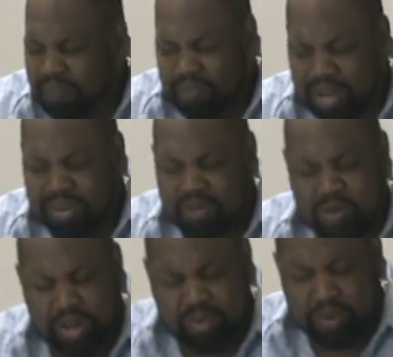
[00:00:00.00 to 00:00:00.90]
Bless them
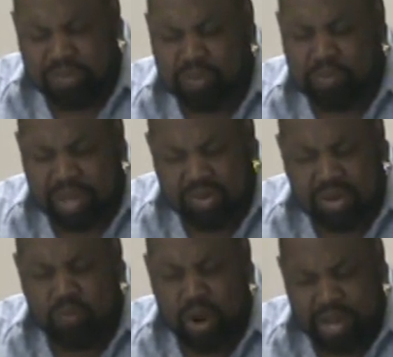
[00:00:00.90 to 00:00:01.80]
with a special
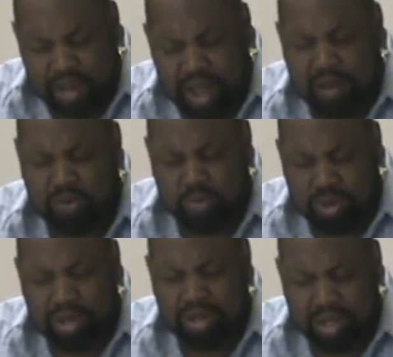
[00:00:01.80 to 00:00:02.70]
blessing right now. Lord. Right
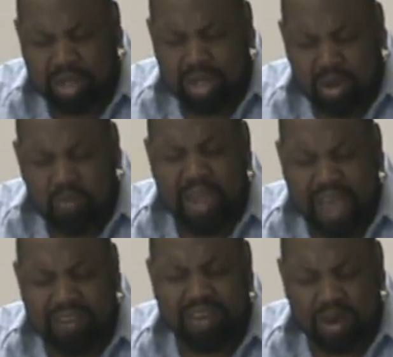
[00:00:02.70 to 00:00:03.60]
now, Lord. We
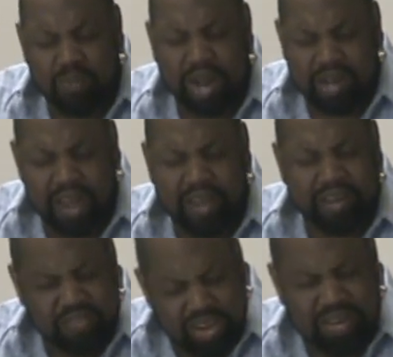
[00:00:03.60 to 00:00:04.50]
ask that right now in
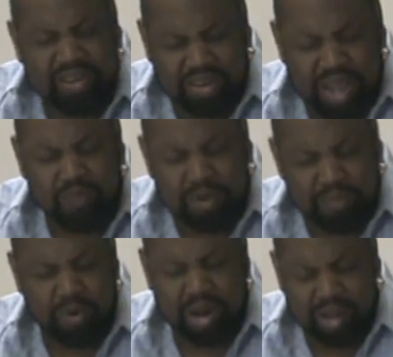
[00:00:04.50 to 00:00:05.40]
right Jesus' name we
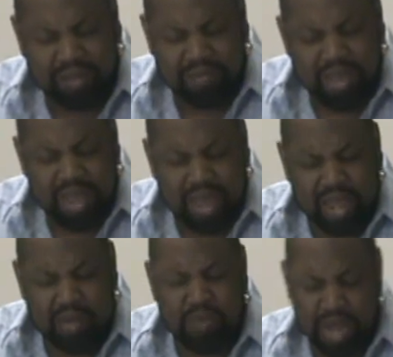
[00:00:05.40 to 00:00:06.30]
pray. In Jesus'
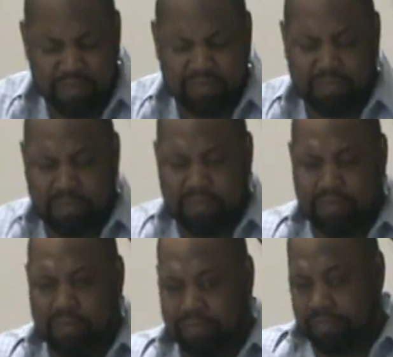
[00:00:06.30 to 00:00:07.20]
name. Amen. Amen.
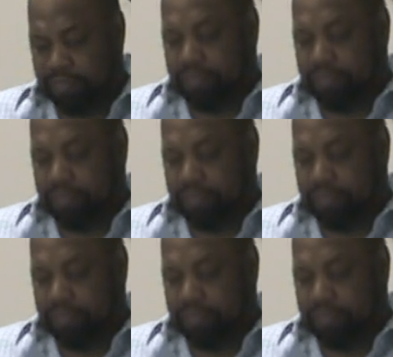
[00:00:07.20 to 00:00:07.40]
Amen.